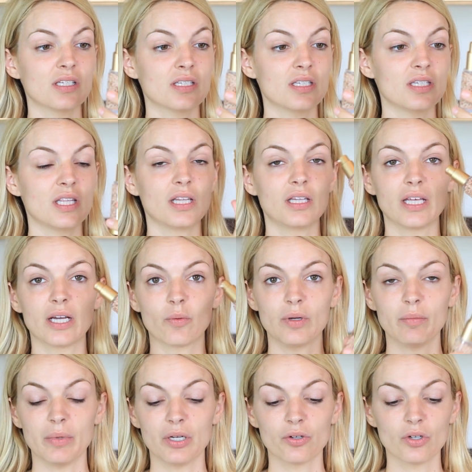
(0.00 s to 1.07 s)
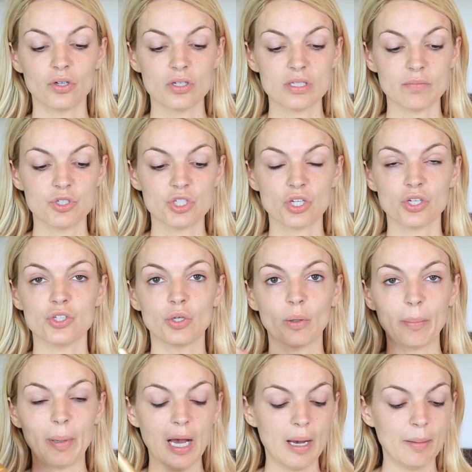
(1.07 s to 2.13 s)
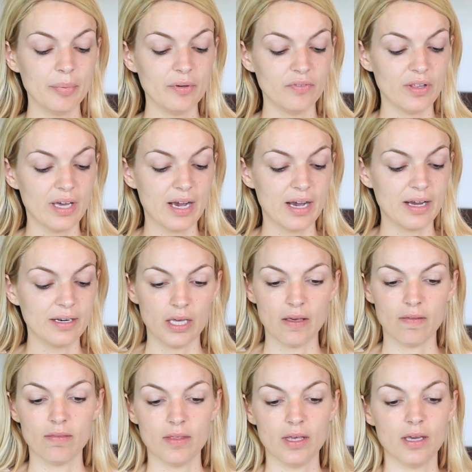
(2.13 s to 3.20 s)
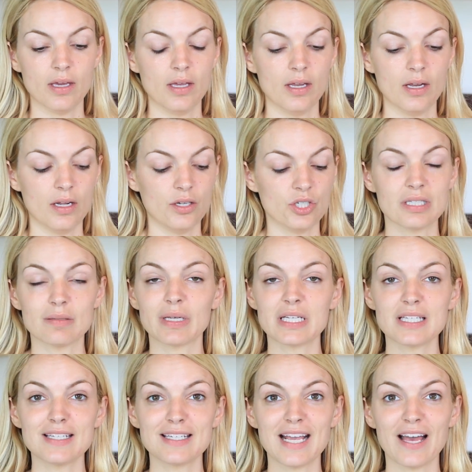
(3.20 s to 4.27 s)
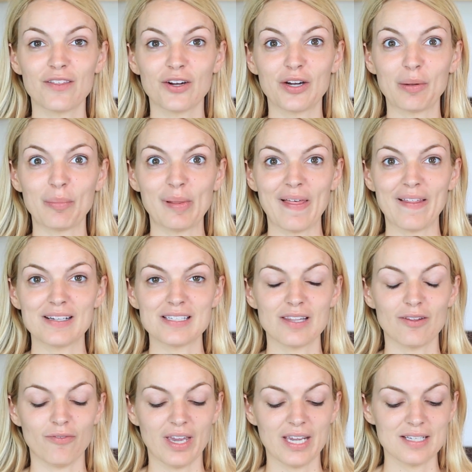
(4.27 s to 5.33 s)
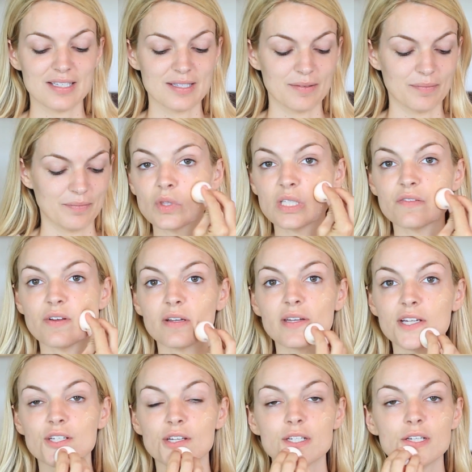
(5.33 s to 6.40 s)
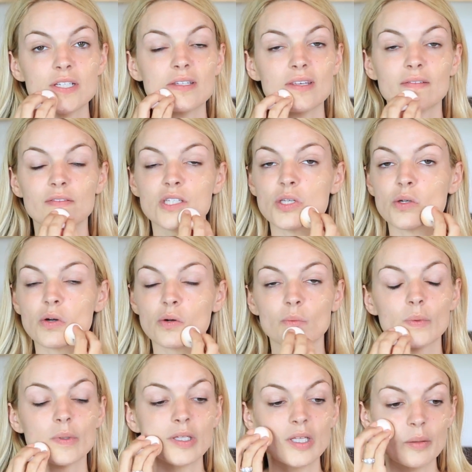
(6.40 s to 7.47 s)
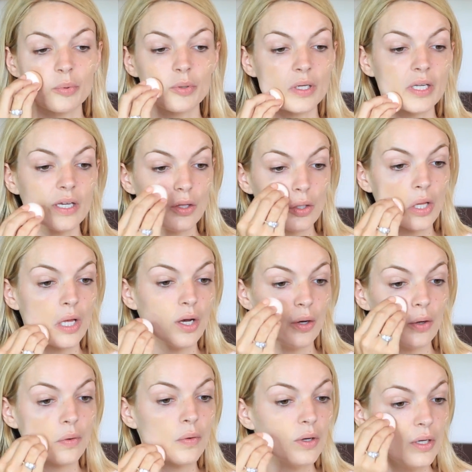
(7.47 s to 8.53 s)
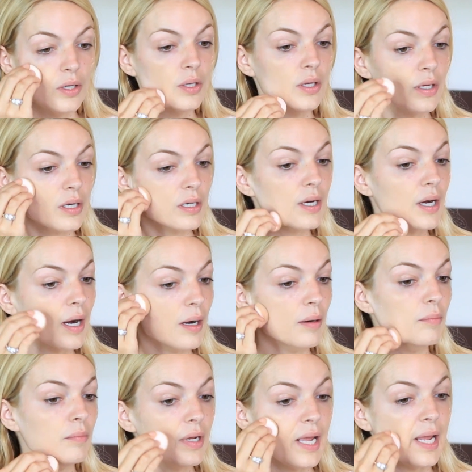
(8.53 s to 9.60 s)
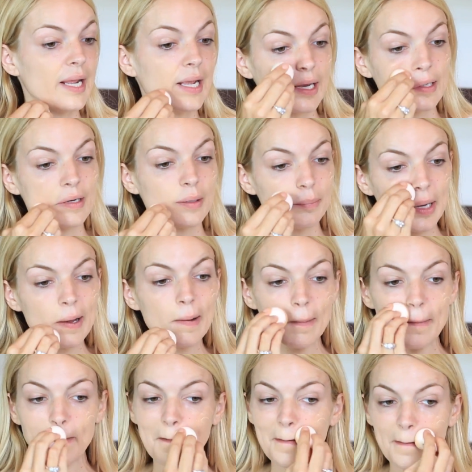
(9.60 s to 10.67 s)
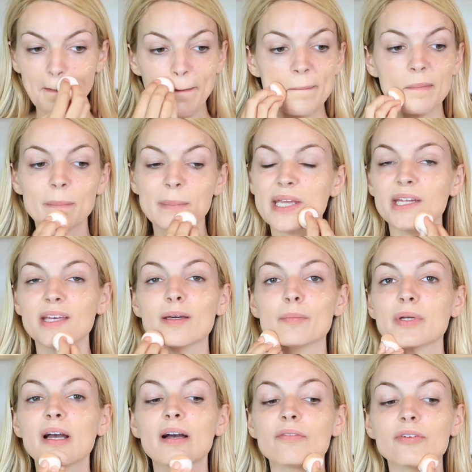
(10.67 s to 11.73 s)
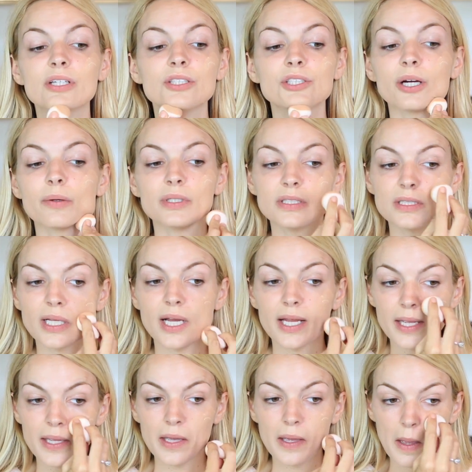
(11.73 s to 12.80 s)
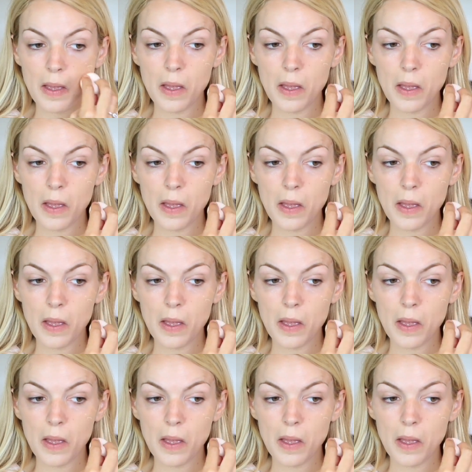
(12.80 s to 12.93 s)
This is the liquid minerals. I'm just going to do a pump of that and then just mix it together and apply that to the face. This foundation just gives you a really pretty glow and about medium coverage, I would say.